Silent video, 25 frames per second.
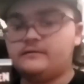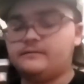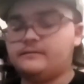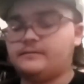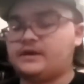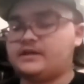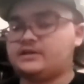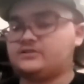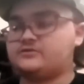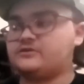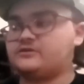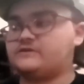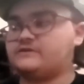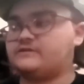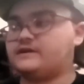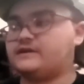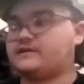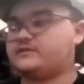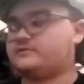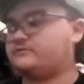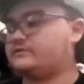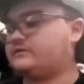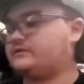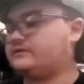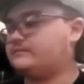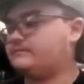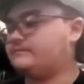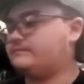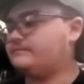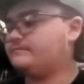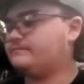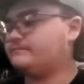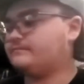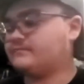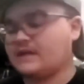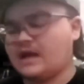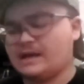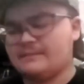by Scream Factory.
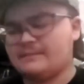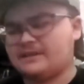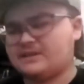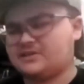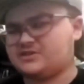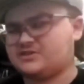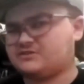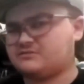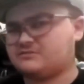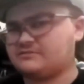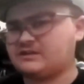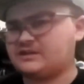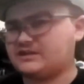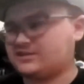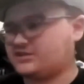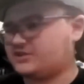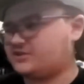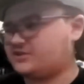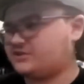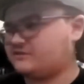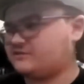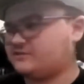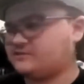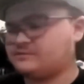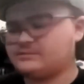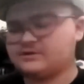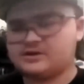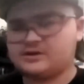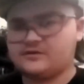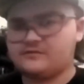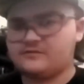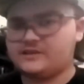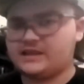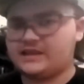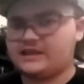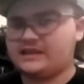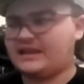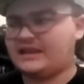I'm not really sure if you want to go
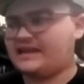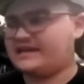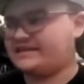for that